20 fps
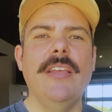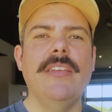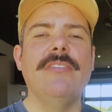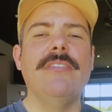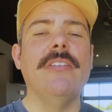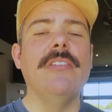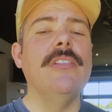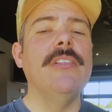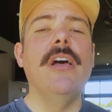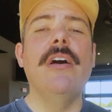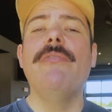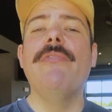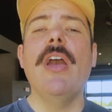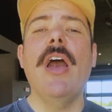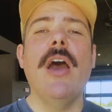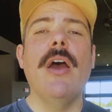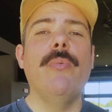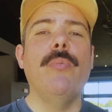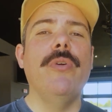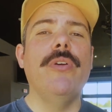is to love
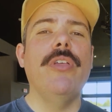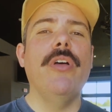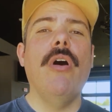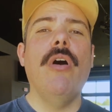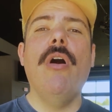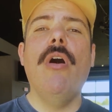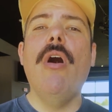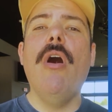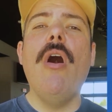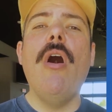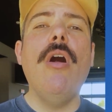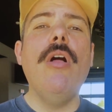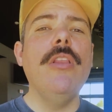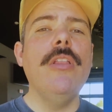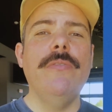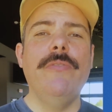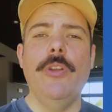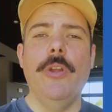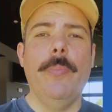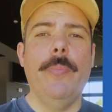God with all
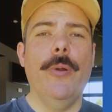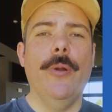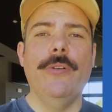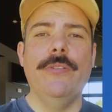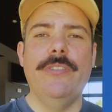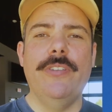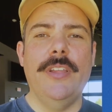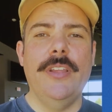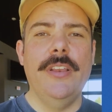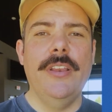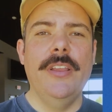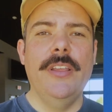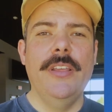of your person,